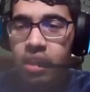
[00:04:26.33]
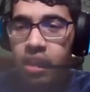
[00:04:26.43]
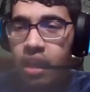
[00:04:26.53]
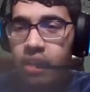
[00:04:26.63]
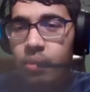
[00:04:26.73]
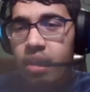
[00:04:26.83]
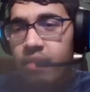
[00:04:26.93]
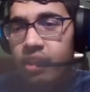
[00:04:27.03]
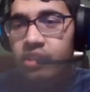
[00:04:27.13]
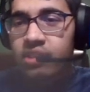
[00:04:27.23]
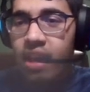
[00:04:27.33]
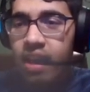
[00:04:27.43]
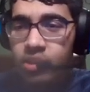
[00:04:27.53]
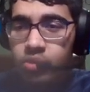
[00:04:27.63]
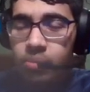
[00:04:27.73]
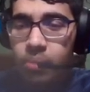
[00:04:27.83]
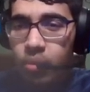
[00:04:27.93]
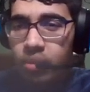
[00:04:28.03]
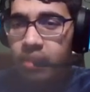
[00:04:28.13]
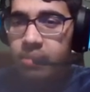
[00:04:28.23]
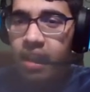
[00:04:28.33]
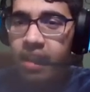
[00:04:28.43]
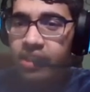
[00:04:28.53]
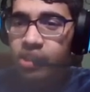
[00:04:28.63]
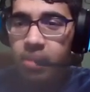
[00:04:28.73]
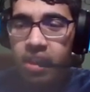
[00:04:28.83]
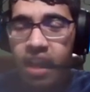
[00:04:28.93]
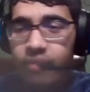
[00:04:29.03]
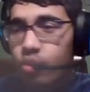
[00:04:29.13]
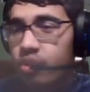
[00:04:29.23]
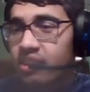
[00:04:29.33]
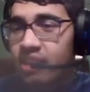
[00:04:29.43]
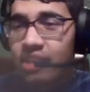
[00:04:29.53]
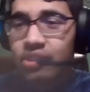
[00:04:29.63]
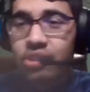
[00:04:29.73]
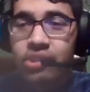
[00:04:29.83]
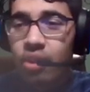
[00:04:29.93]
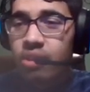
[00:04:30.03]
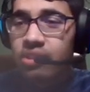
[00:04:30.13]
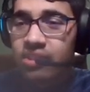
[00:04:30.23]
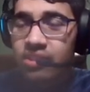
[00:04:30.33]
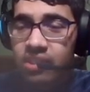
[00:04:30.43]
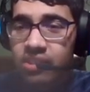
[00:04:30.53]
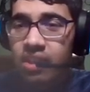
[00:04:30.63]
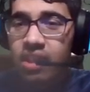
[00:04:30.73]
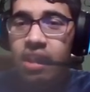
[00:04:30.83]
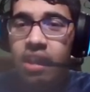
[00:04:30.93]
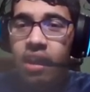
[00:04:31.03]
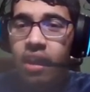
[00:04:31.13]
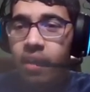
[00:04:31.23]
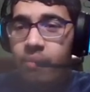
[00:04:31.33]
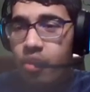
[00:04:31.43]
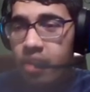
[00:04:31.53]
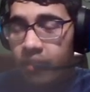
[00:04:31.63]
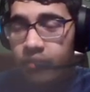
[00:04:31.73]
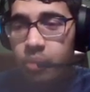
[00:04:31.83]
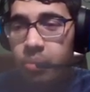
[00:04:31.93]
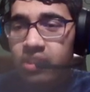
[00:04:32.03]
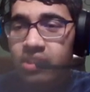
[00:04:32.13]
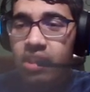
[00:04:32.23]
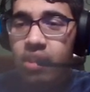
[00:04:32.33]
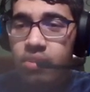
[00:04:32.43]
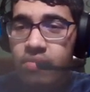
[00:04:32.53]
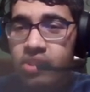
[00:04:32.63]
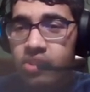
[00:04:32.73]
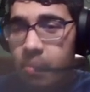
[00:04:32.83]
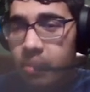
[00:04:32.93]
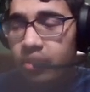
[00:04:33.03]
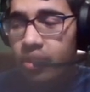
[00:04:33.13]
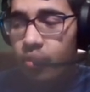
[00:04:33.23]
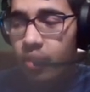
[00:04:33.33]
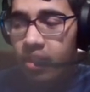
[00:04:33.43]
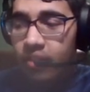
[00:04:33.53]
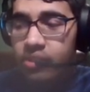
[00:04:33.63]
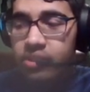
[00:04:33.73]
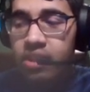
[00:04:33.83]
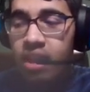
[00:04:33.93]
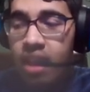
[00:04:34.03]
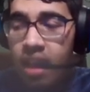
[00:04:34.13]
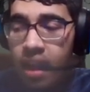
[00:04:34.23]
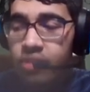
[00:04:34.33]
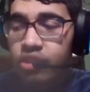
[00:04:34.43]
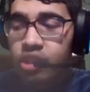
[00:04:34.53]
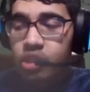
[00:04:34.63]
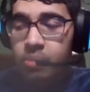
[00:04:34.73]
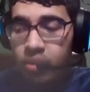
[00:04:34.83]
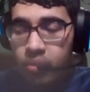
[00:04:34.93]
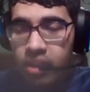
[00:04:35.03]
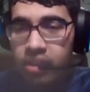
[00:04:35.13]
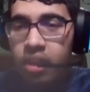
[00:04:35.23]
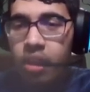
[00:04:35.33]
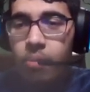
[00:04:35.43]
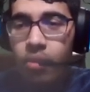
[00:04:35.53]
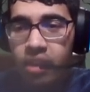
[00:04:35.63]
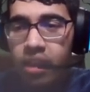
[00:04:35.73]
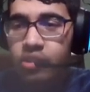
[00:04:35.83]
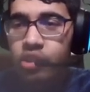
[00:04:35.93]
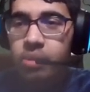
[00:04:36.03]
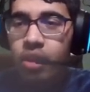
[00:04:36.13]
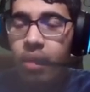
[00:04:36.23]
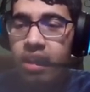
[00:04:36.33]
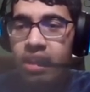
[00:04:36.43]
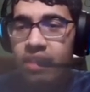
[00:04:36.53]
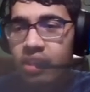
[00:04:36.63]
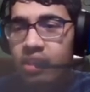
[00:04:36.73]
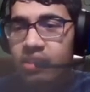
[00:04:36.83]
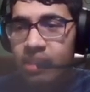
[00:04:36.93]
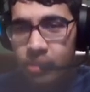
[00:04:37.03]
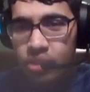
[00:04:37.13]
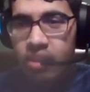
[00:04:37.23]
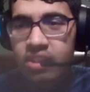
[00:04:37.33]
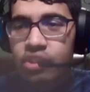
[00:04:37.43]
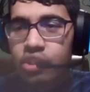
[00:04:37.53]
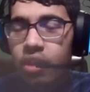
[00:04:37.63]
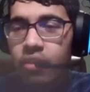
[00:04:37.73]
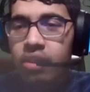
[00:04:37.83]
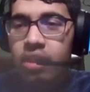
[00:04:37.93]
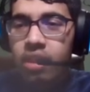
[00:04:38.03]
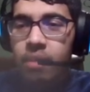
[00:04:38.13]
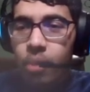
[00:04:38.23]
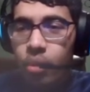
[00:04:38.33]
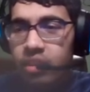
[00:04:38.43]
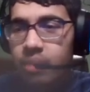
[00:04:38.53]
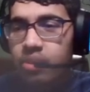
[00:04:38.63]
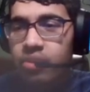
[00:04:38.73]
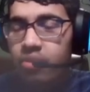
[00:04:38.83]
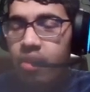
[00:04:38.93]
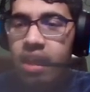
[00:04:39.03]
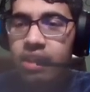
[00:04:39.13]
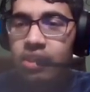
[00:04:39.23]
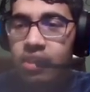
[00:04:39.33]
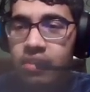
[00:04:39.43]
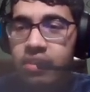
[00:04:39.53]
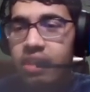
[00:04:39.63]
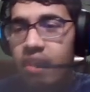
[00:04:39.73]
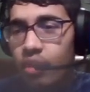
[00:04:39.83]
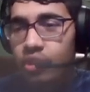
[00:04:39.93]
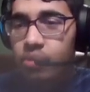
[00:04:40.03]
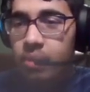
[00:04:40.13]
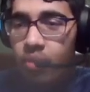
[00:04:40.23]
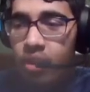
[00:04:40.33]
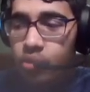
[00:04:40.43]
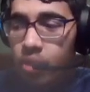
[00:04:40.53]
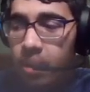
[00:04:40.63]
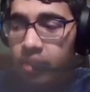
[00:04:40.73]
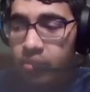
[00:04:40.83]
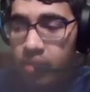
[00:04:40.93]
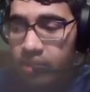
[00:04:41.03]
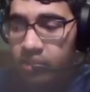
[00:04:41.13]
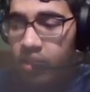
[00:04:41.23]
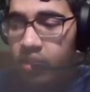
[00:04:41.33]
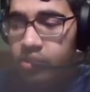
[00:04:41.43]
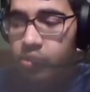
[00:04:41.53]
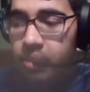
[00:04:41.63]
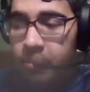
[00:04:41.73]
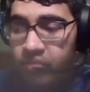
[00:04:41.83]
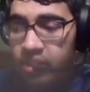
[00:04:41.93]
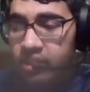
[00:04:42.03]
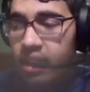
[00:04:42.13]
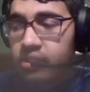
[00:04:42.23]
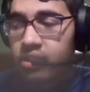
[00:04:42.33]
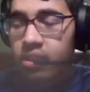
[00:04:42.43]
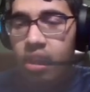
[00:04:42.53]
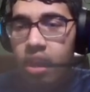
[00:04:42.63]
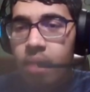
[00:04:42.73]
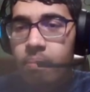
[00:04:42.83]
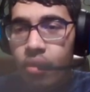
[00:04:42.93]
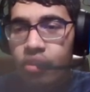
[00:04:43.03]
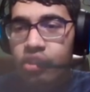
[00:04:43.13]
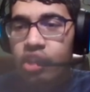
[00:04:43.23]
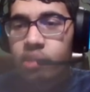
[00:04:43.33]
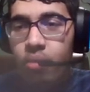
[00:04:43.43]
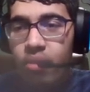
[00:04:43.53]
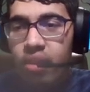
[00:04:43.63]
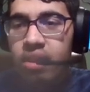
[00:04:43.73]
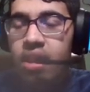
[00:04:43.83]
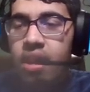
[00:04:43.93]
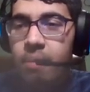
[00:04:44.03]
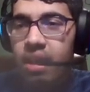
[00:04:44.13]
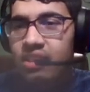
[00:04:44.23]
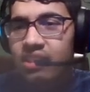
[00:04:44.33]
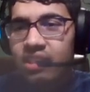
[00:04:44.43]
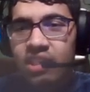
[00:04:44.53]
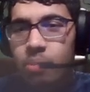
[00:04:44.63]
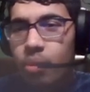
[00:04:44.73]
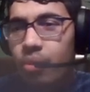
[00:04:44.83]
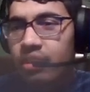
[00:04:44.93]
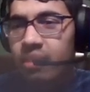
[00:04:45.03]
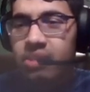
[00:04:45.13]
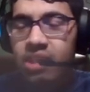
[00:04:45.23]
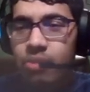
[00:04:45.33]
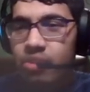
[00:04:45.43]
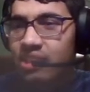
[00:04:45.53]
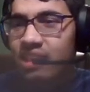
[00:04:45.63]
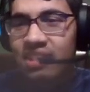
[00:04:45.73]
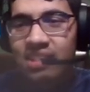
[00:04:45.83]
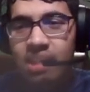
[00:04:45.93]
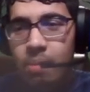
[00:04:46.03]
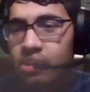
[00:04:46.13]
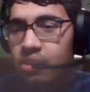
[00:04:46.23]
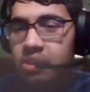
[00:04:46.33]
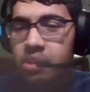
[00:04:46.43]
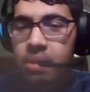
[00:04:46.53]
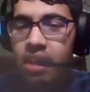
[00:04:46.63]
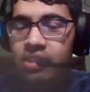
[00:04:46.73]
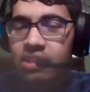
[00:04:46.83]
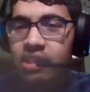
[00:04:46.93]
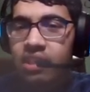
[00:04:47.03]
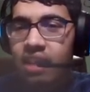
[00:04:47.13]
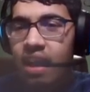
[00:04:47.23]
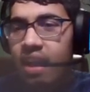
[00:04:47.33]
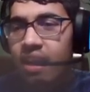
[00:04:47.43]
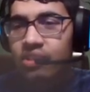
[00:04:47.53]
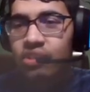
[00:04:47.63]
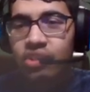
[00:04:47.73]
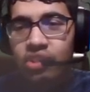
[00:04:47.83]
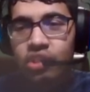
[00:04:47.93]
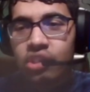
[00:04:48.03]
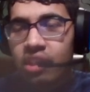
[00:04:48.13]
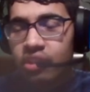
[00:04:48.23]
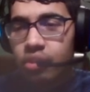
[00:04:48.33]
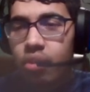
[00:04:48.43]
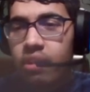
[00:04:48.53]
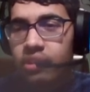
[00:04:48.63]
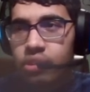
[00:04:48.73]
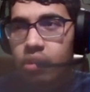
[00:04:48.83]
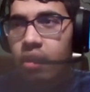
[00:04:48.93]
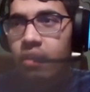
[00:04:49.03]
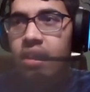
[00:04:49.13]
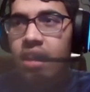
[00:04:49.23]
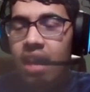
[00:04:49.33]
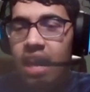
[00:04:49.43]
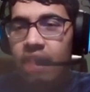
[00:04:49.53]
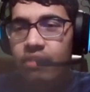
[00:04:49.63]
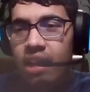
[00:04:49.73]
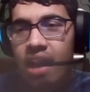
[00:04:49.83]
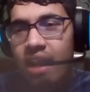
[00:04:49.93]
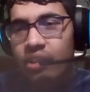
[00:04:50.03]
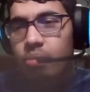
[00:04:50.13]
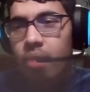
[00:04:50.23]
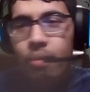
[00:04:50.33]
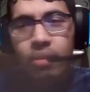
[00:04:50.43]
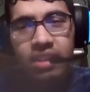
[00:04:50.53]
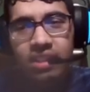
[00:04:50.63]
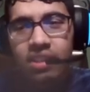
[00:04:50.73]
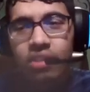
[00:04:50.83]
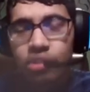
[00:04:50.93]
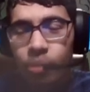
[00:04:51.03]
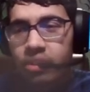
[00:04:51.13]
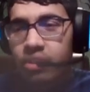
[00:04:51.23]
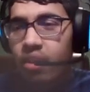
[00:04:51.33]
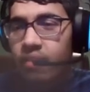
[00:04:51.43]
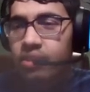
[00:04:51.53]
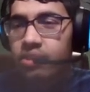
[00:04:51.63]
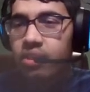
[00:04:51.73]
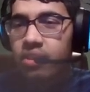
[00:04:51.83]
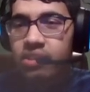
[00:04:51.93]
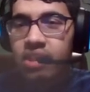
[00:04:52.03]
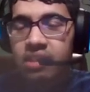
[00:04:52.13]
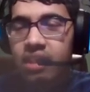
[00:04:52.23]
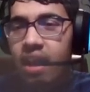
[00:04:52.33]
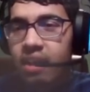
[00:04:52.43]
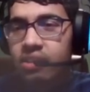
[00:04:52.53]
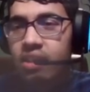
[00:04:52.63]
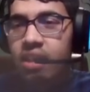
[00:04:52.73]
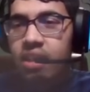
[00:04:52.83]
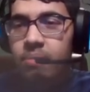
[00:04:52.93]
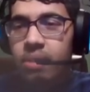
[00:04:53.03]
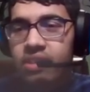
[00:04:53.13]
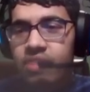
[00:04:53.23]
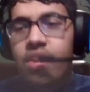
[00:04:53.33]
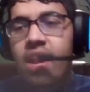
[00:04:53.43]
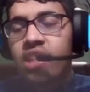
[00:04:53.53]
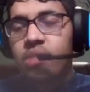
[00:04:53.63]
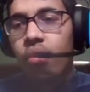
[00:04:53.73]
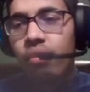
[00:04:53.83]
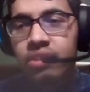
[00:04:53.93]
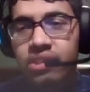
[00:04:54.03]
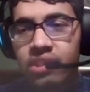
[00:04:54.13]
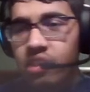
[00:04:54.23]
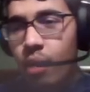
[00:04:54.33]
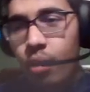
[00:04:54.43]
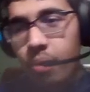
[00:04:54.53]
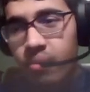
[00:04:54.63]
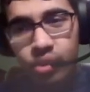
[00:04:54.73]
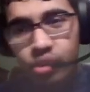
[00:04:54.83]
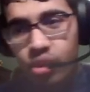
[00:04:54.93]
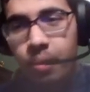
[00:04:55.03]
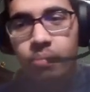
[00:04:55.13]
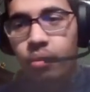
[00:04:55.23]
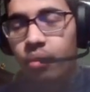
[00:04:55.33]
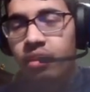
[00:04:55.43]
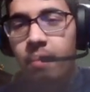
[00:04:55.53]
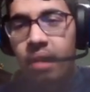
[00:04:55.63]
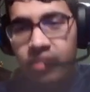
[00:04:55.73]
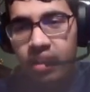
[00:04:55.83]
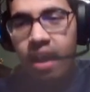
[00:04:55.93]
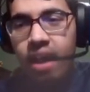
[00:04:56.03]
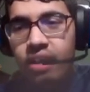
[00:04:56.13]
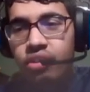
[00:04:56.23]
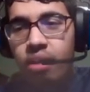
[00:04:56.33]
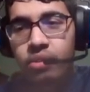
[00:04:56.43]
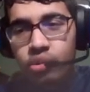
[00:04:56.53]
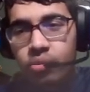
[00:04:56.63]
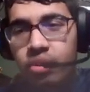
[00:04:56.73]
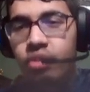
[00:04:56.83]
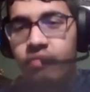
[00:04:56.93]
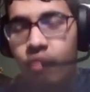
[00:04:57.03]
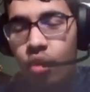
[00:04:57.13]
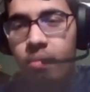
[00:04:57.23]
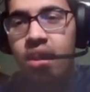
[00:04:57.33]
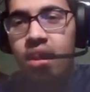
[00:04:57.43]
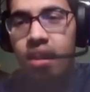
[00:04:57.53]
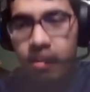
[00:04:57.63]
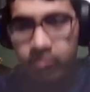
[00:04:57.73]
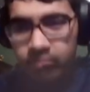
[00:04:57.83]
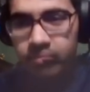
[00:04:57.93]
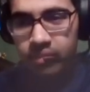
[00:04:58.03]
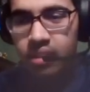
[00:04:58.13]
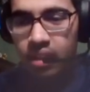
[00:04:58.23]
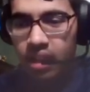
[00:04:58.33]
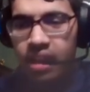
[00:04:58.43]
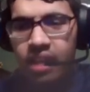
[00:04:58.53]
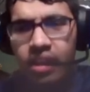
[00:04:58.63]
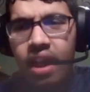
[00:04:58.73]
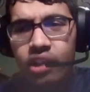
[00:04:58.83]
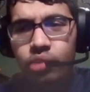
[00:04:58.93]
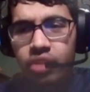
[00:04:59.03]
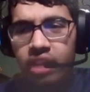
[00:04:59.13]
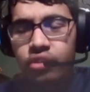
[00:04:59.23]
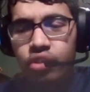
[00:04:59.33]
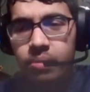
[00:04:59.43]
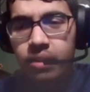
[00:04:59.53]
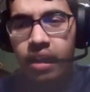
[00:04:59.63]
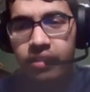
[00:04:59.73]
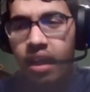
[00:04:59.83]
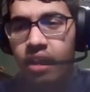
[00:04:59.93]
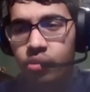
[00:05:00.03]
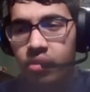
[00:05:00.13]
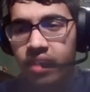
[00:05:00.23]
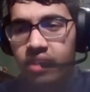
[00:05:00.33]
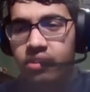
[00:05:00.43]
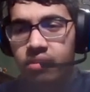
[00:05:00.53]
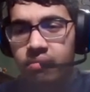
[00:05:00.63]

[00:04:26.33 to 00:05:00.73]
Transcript: That we have next is Ajax versus Bodo Glimt. Ajax, man, after a disastrous start to the season, they're now fifth place in the Eredivisie. They've been looking great. Obviously, Henderson has been great. Burkhaus has been great. And I think the team is starting to gel. Bodo Glimt, on the other hand, they've also been great as well. Pellegrini's also been fantastic. Burge, Esperid. But I just think this Bodo Glimt team, they're just not the same as it used to be. I just think the Ajax is just getting stronger and stronger. And I feel like Ajax are probably one of the contenders to win the Conference League, honestly. I think Ajax, because if you had asked me earlier in the season, I would have for sure picked Bodo Glimt. But I think Ajax will come into this one in good form. And I think Ajax will get the job done. I think Ajax will advance.